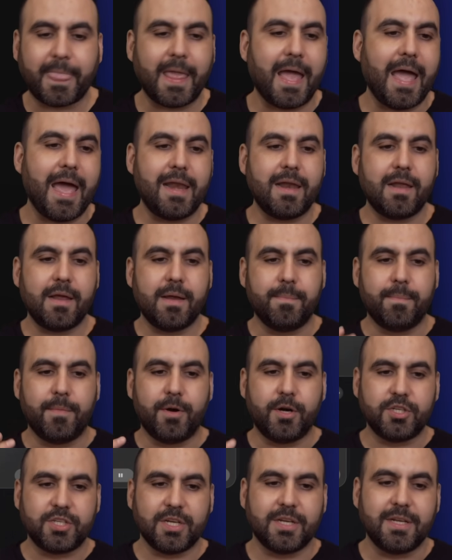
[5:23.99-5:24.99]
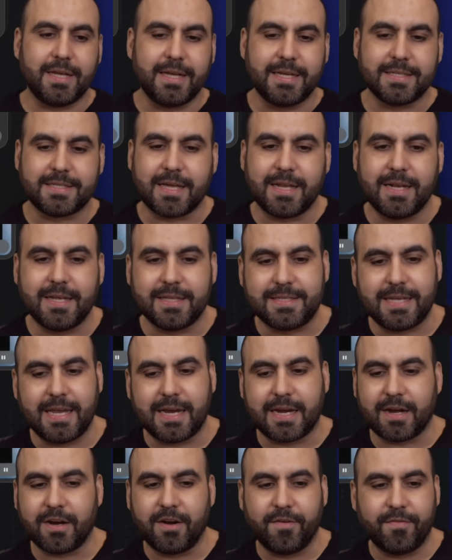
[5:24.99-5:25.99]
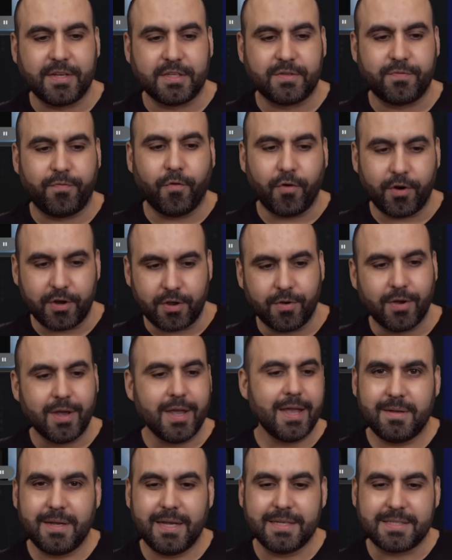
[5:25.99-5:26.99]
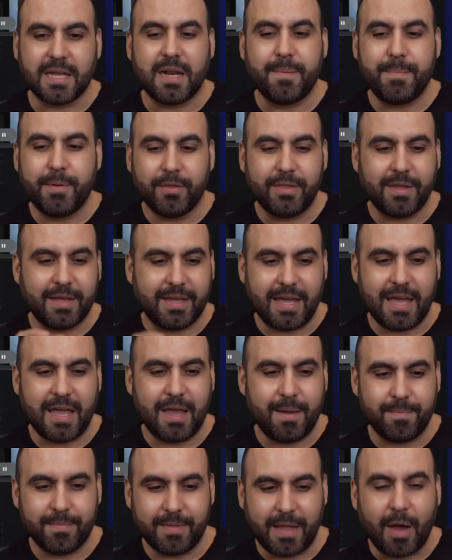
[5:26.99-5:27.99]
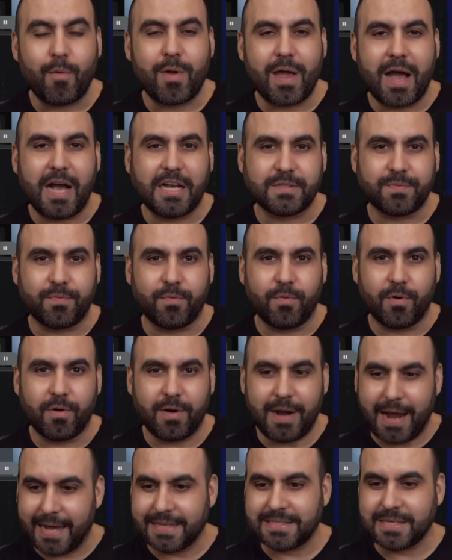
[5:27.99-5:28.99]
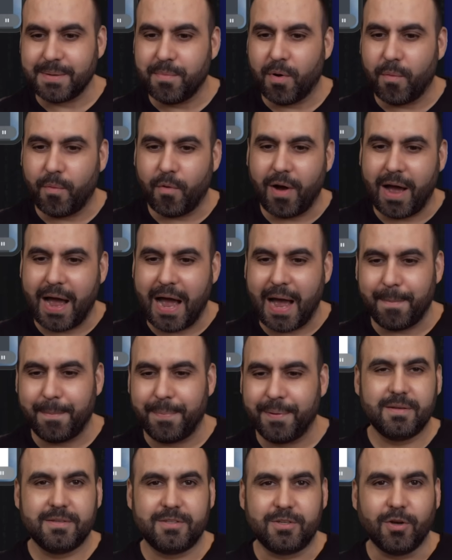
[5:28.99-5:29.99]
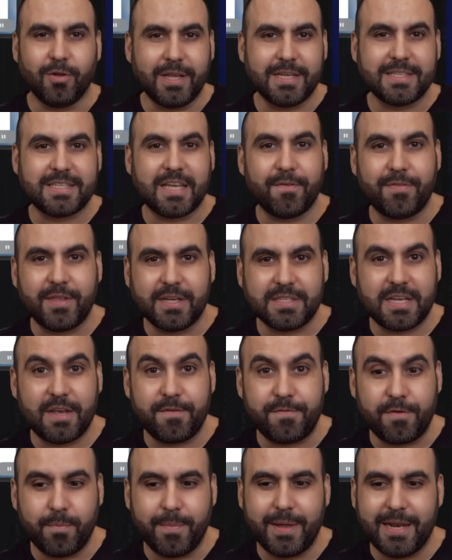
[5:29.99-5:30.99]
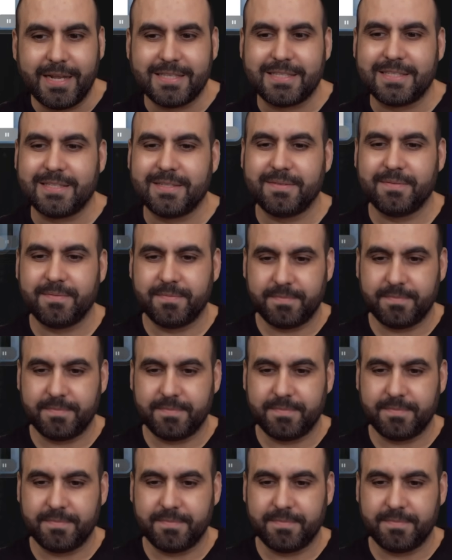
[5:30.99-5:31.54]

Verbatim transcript: and Emergent is going to take care of this for you. It's going to build the game that we asked for as a mobile app. So let's give this a few minutes.